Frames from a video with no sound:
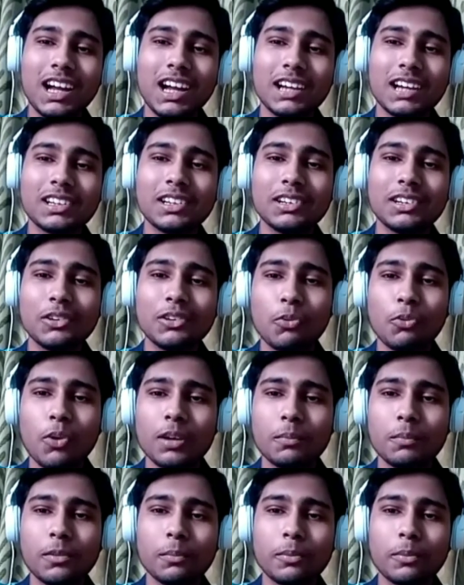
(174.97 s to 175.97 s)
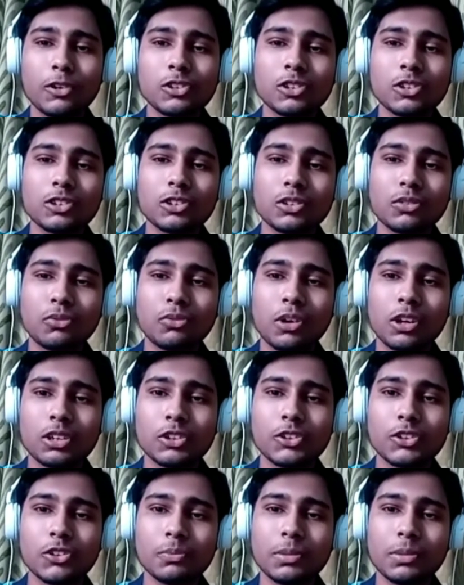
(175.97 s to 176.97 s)
I didn't know what proportions of
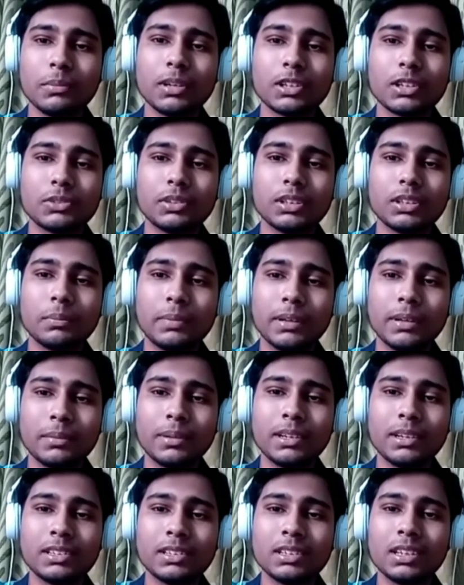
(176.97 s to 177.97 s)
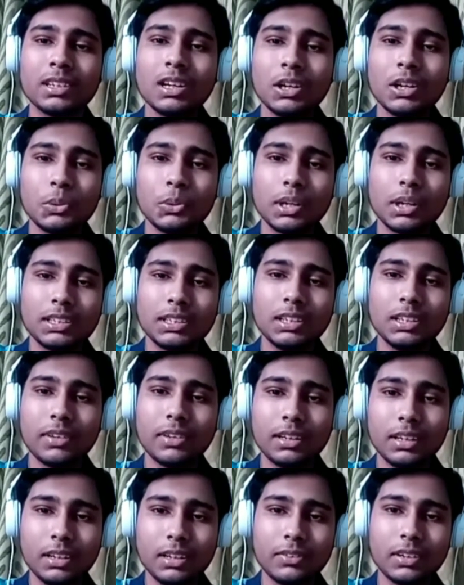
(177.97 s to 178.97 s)
water should be mixed with the pigments to achieve
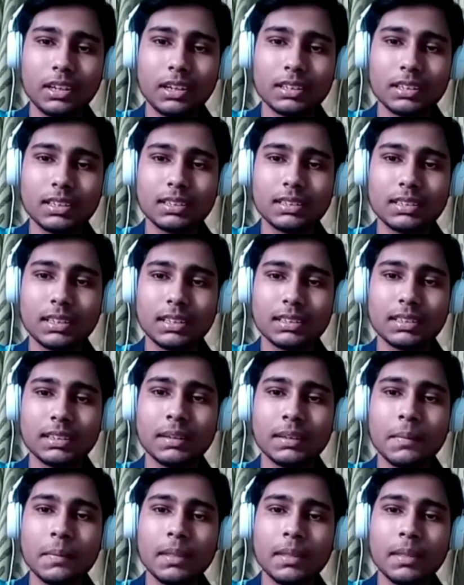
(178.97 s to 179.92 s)
an even consistency.